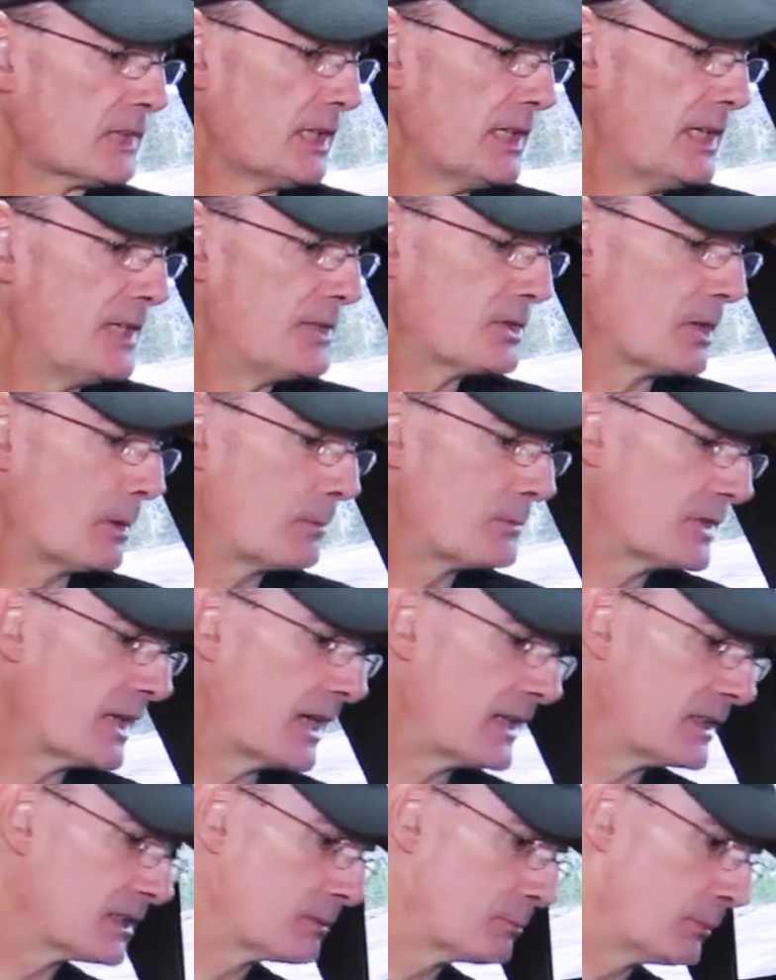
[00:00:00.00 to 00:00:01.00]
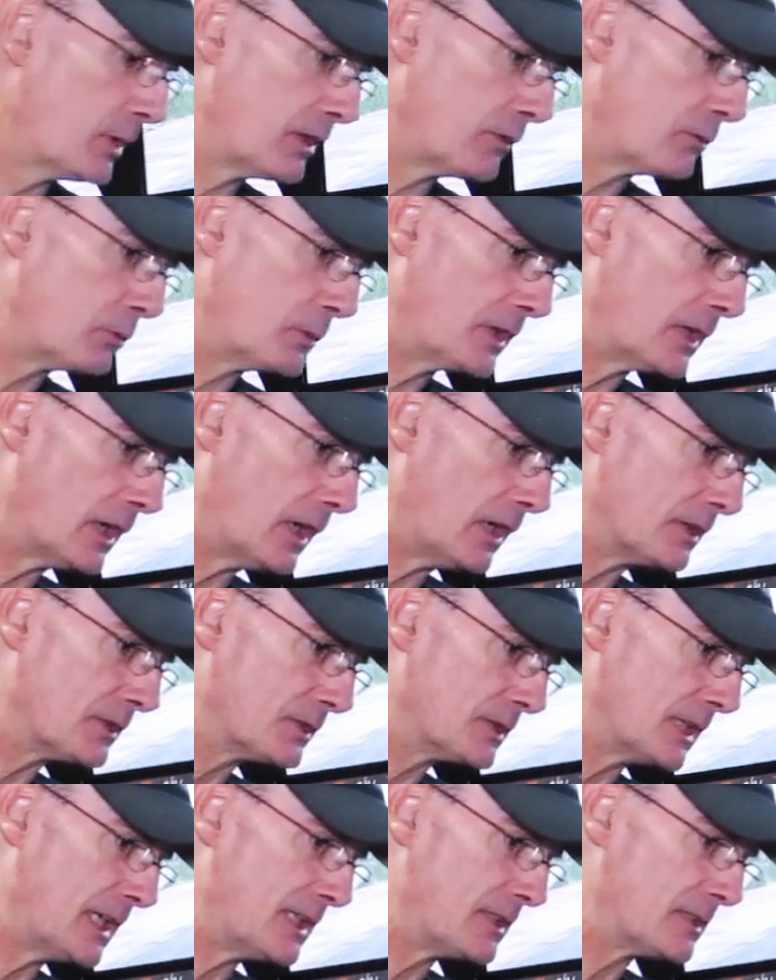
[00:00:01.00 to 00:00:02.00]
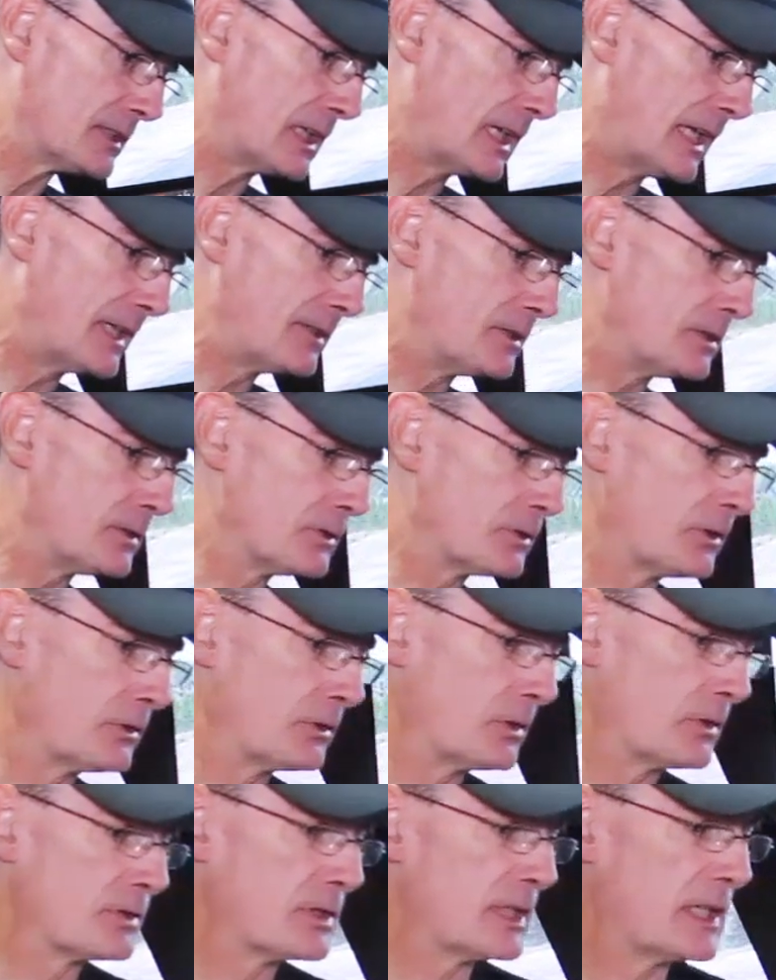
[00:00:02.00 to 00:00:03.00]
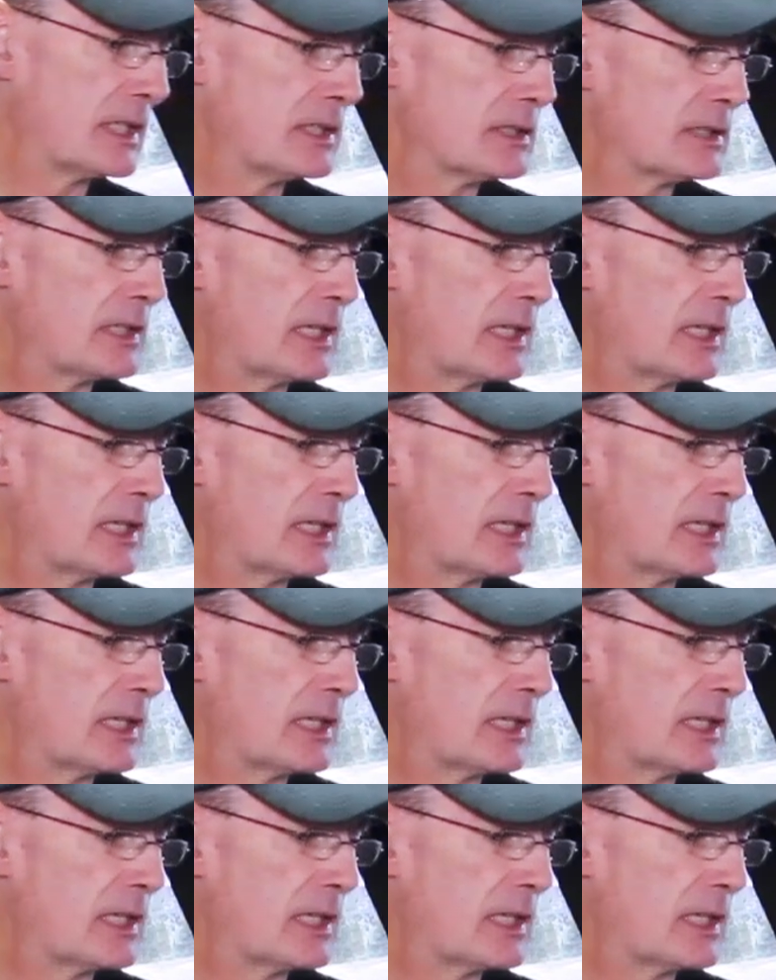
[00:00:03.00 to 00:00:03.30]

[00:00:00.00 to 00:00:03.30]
in some sense, but if we can't change the legends on those things,